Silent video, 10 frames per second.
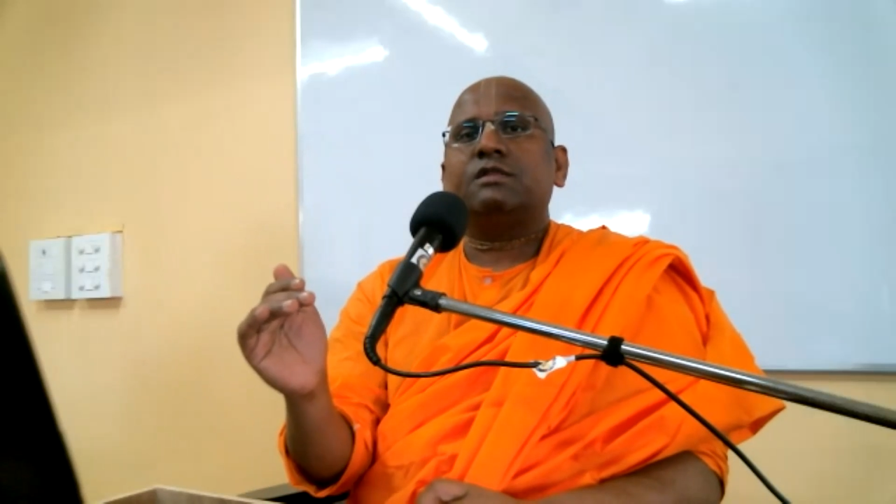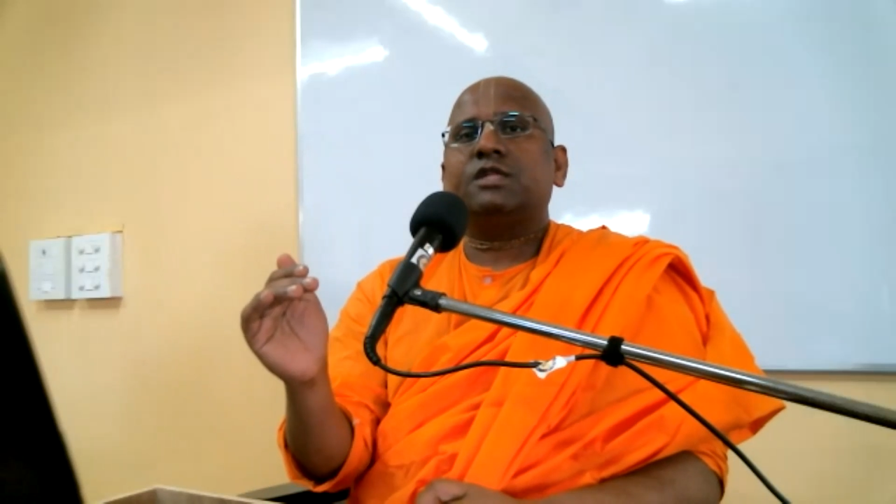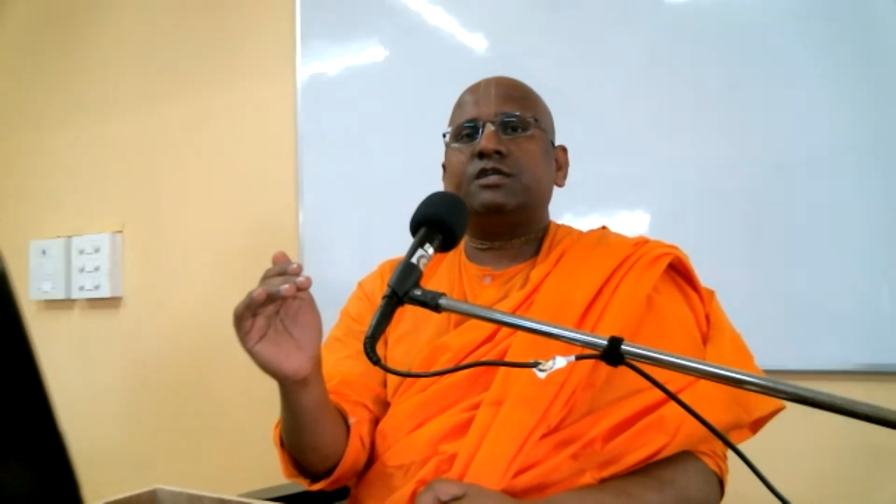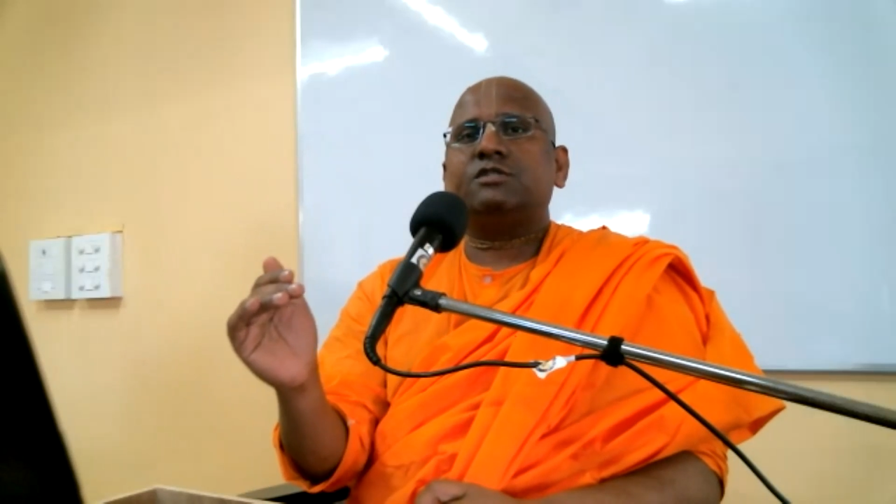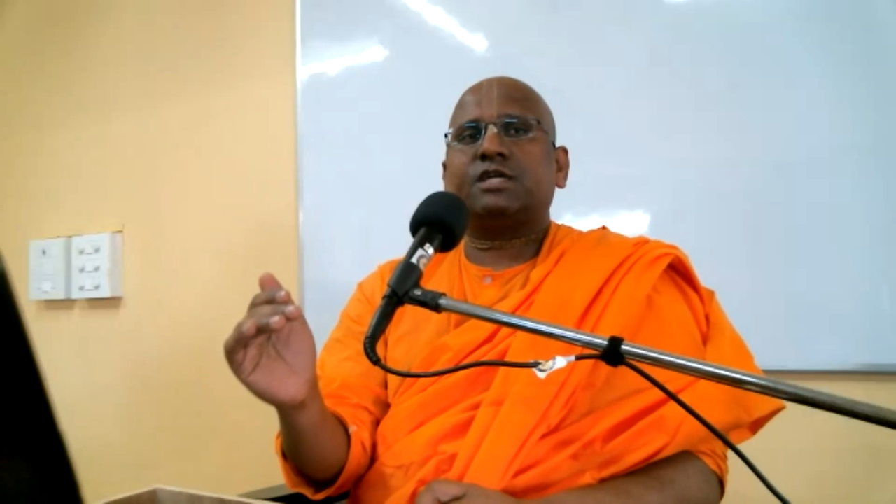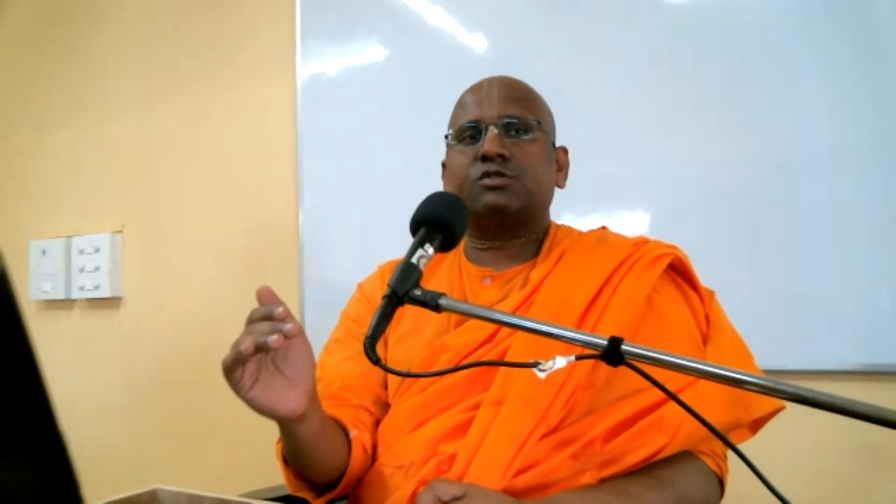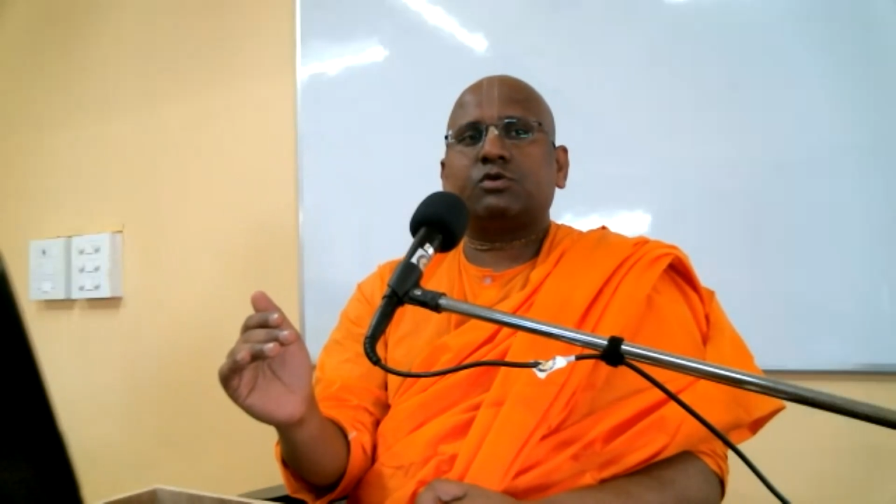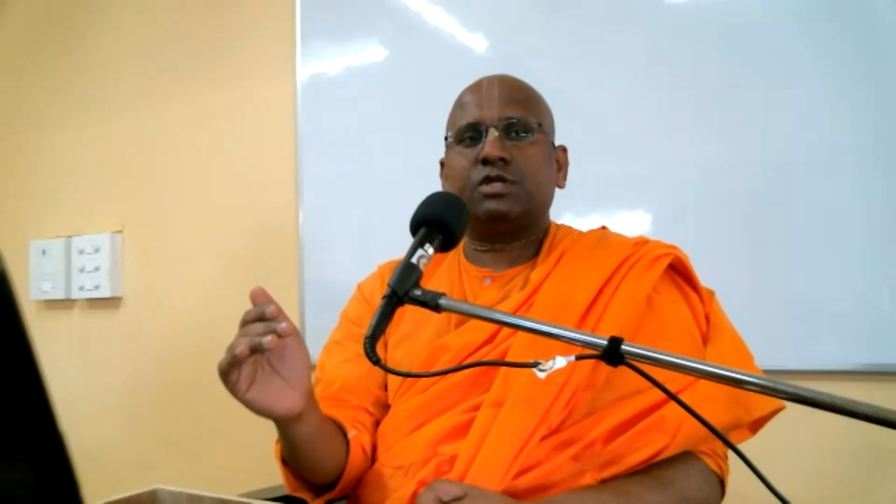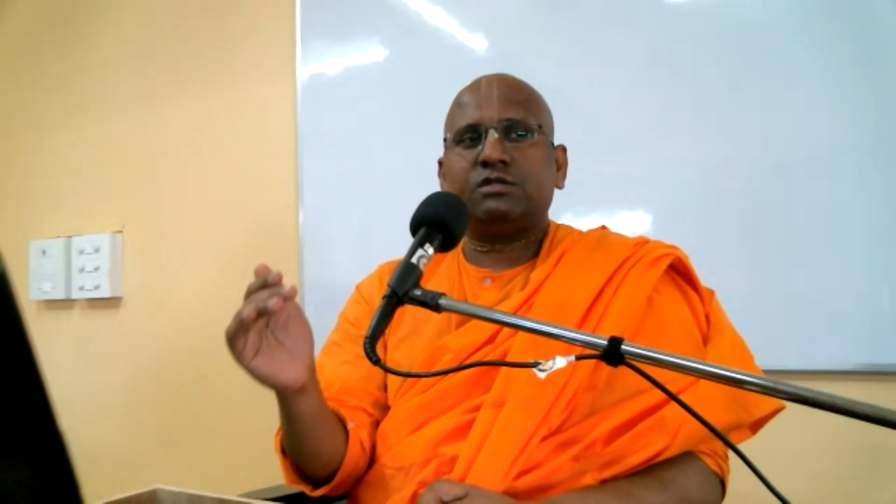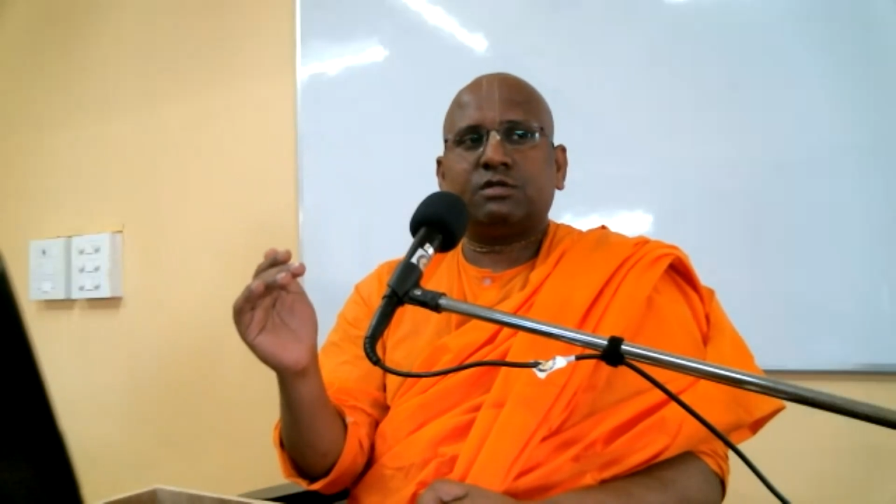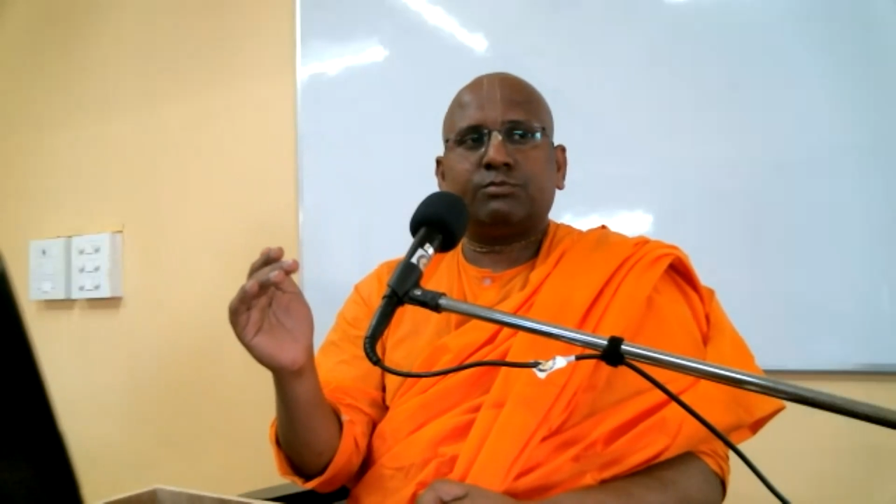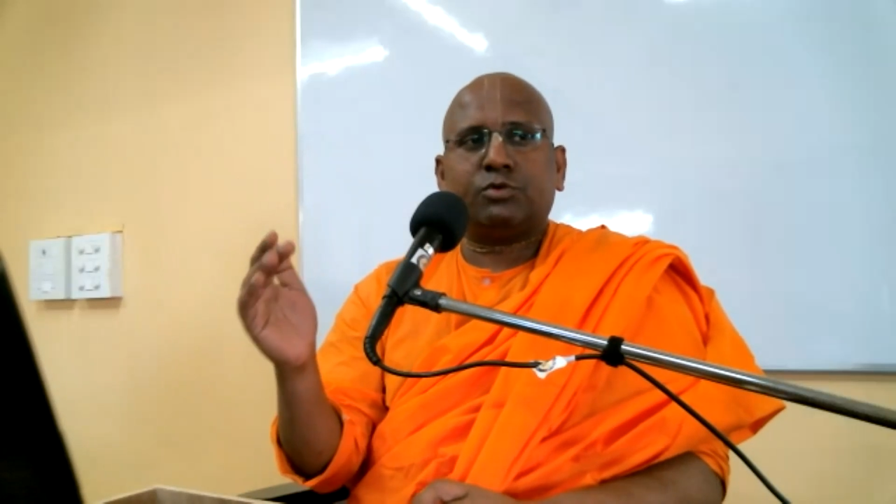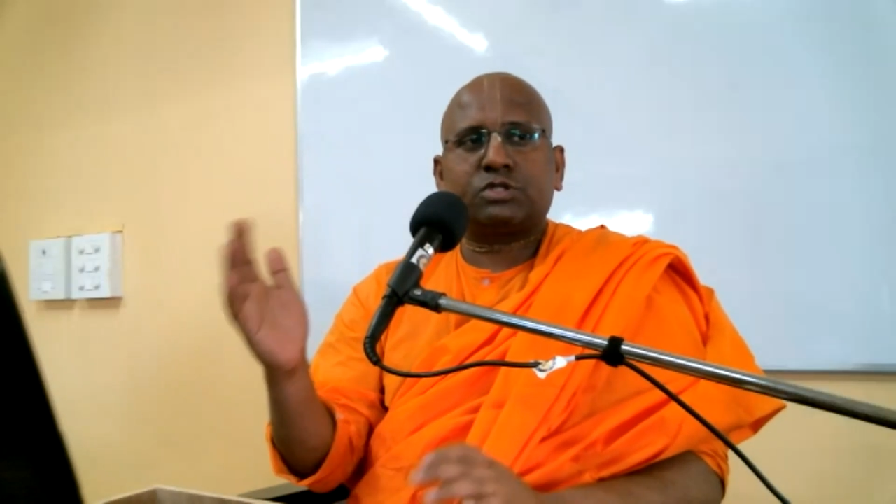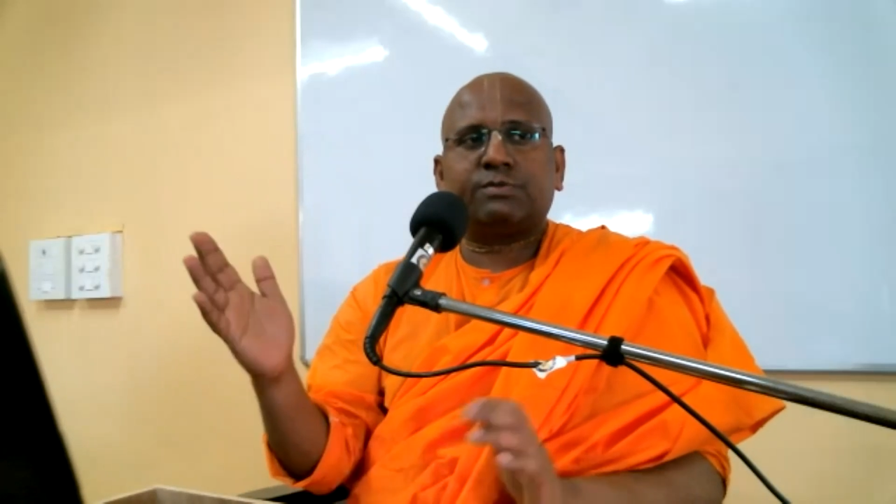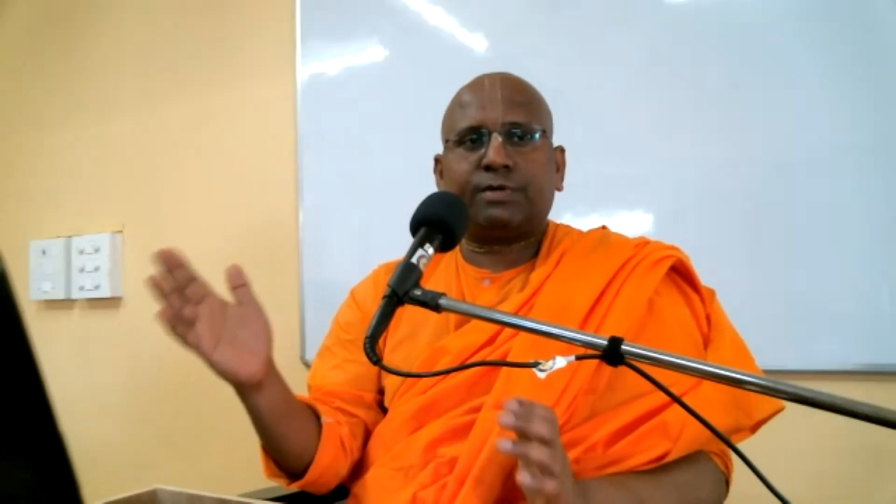that is actually the
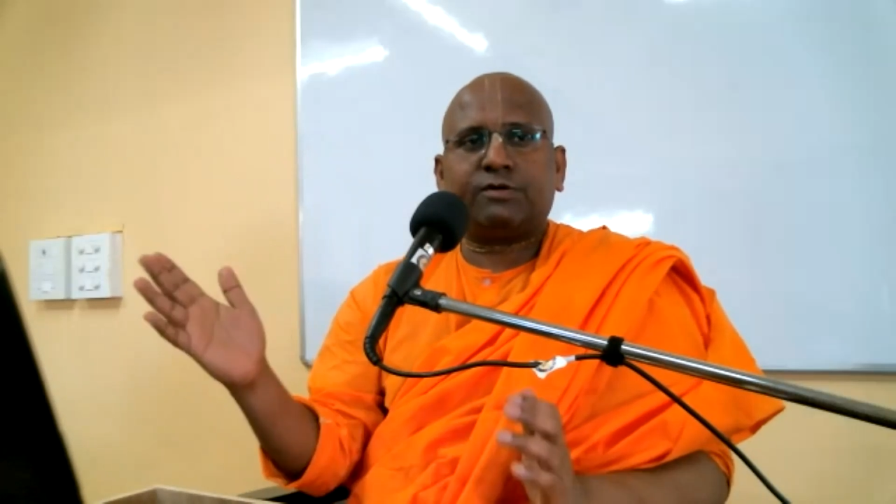most